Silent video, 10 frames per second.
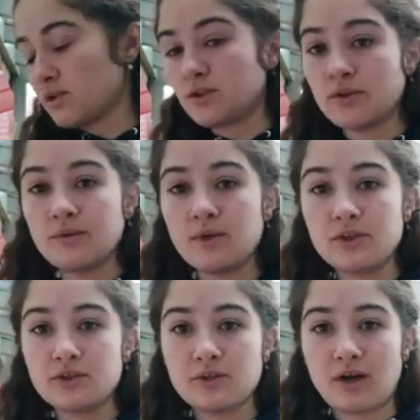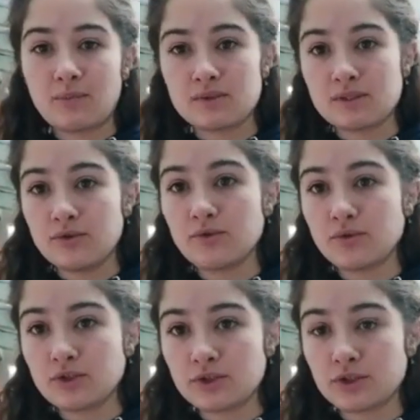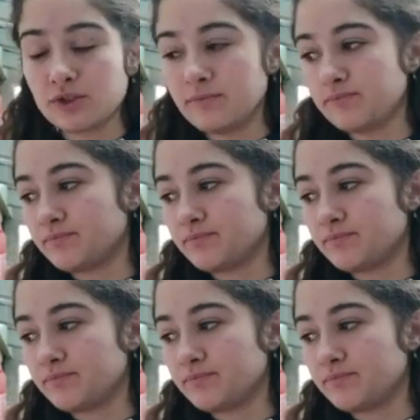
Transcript: 200 grams of sugar,